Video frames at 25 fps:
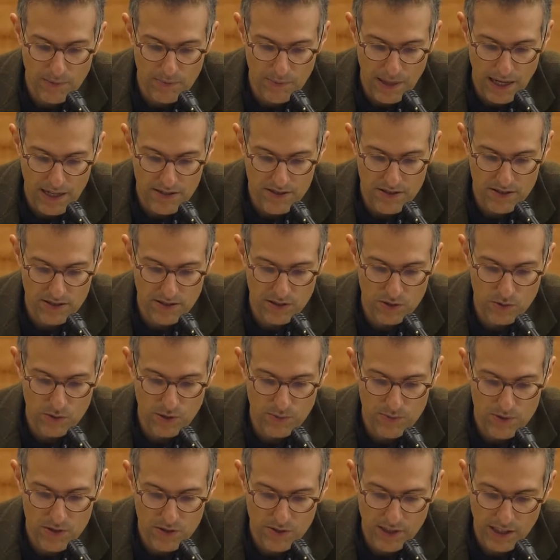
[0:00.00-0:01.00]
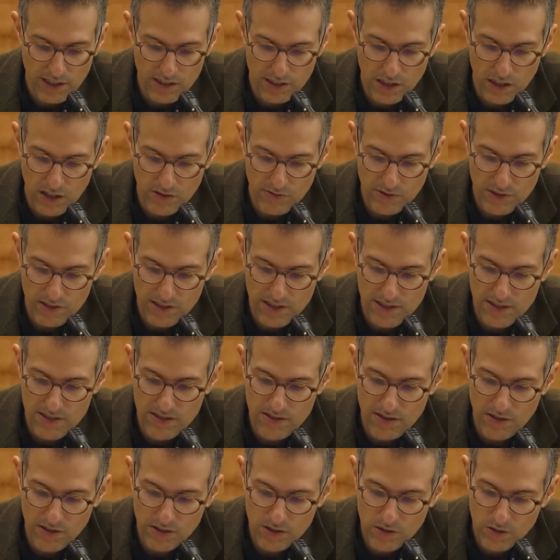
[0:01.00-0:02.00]
capacity to abstract, however, is
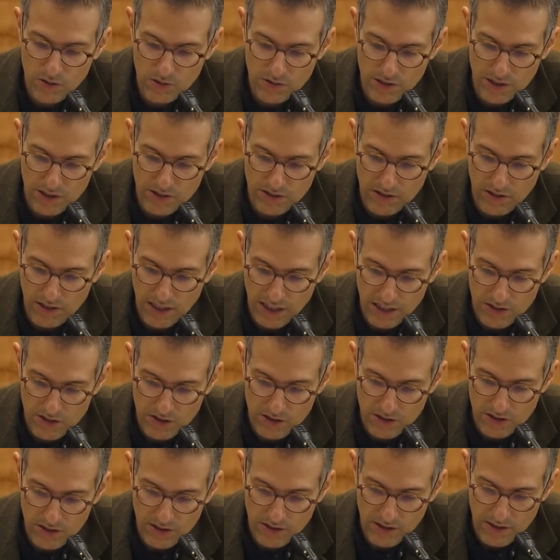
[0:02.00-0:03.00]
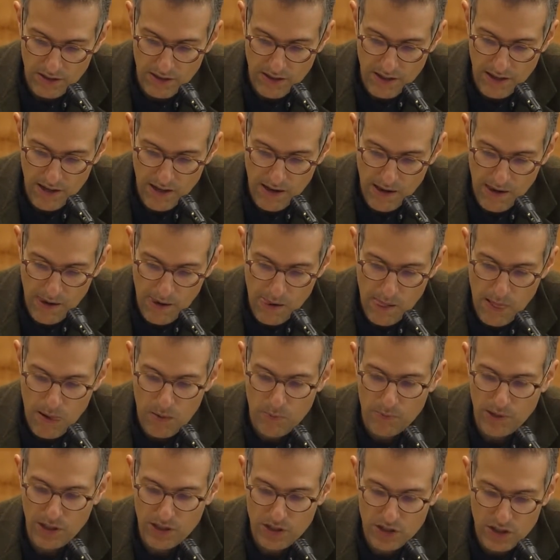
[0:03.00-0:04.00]
not only intellectual,
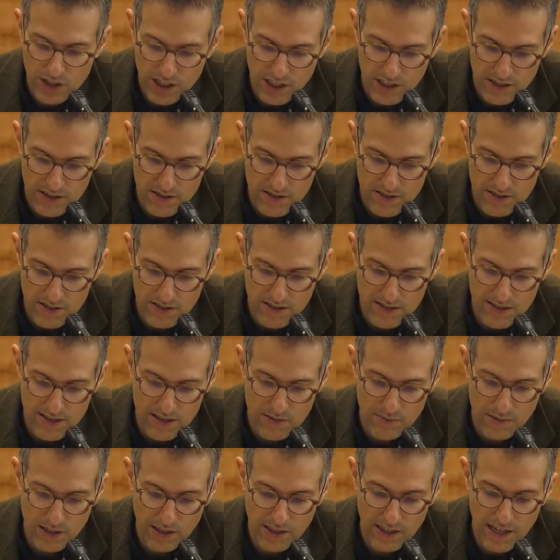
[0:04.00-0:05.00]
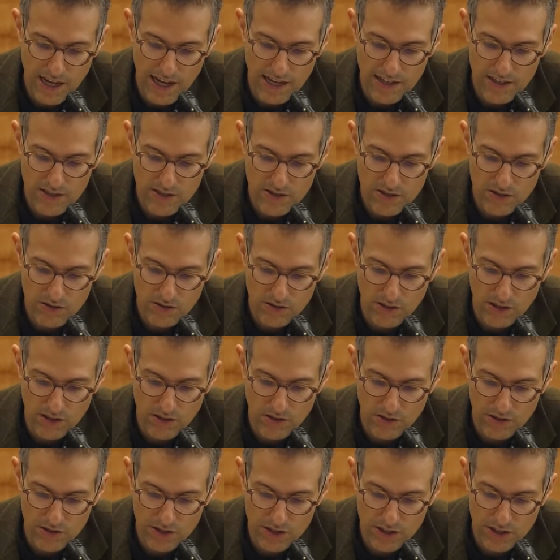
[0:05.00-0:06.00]
but shares its seemingly ahistorical
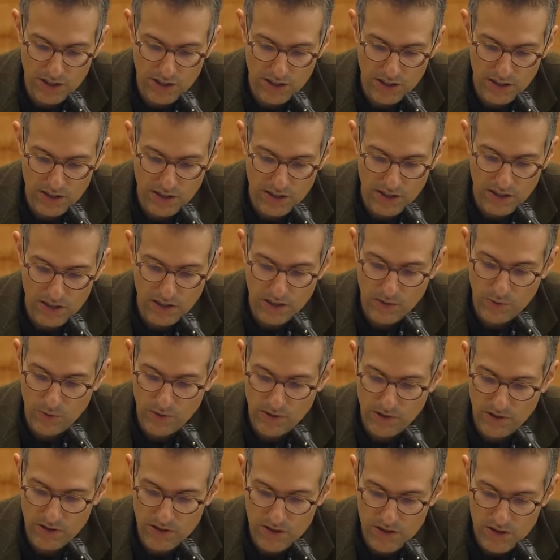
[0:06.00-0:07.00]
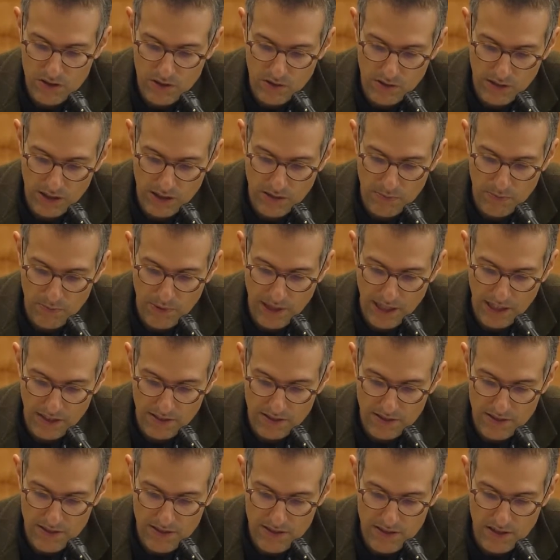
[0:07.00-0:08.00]
logic with the historical
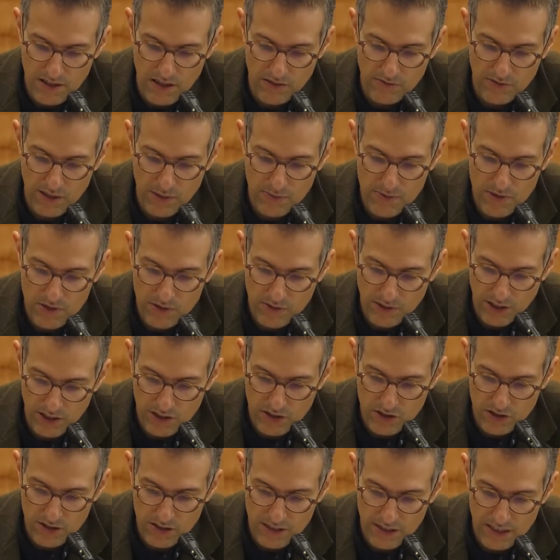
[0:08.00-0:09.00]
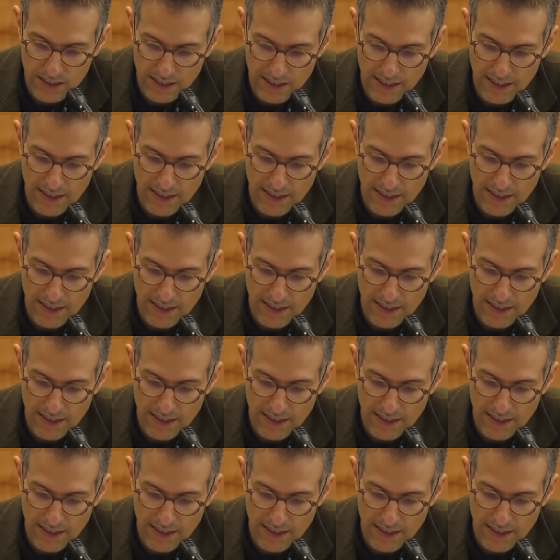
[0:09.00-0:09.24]
practice of abstraction,